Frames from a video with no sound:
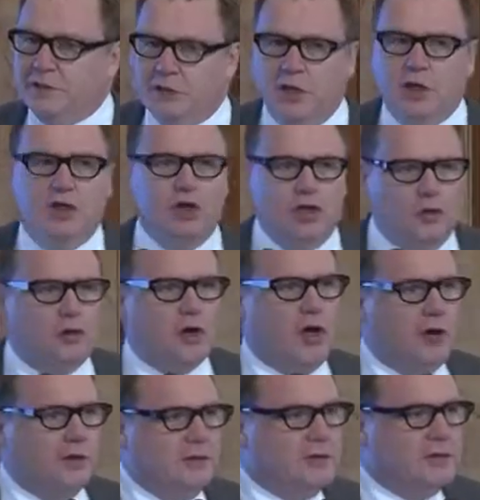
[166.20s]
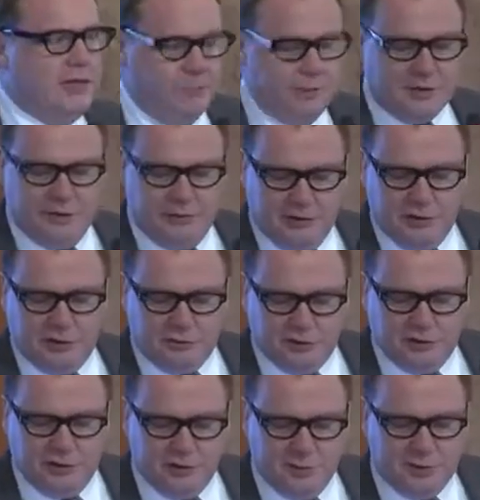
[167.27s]
years, new concepts are
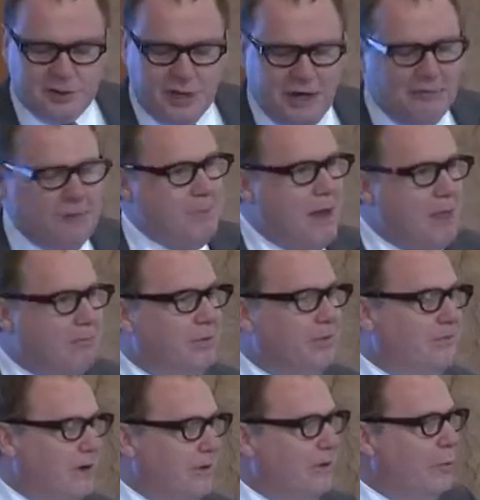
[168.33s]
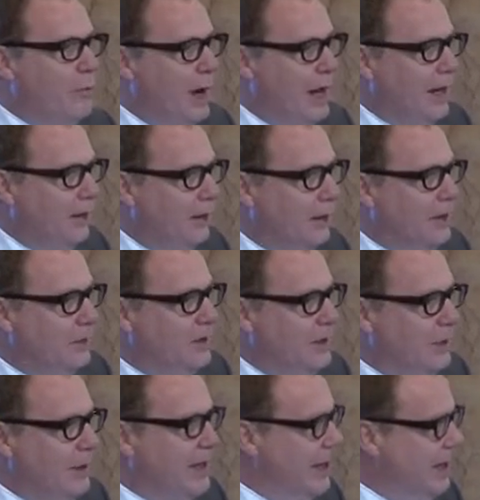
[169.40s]
introduced. I remember very well
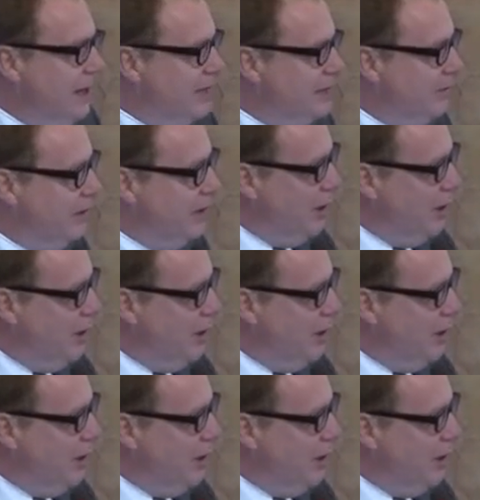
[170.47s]
the beginnings of